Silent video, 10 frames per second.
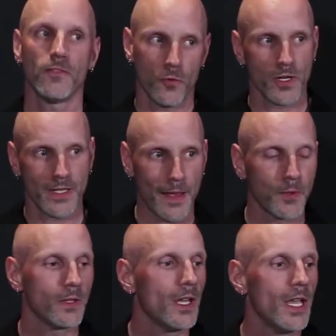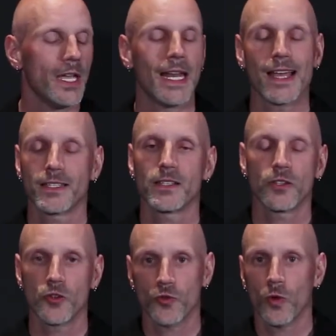For example, in access
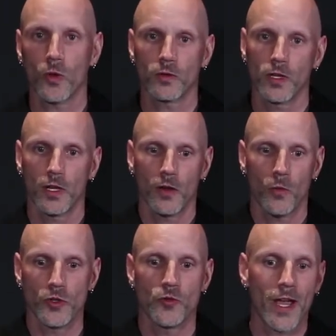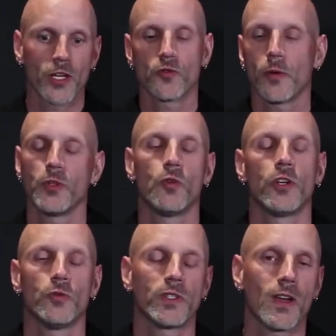control, when you drag and drop a door
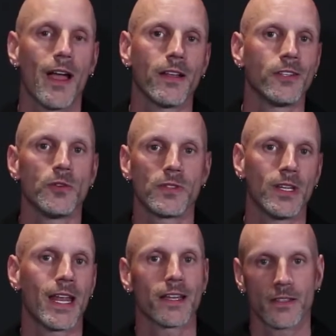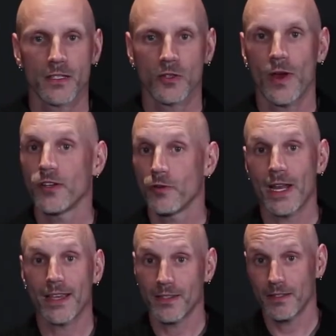into a tile and you see an access grant or an
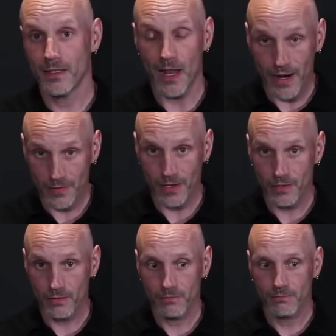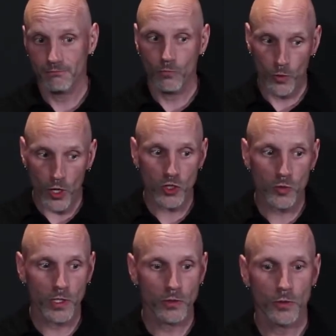access denied event, we
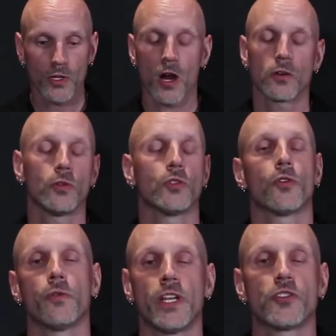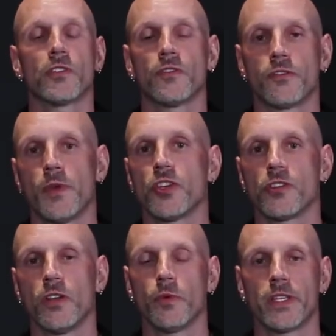also include cardholder and credential
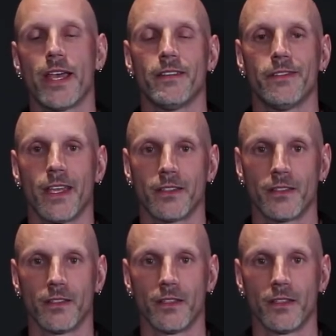information in with that event.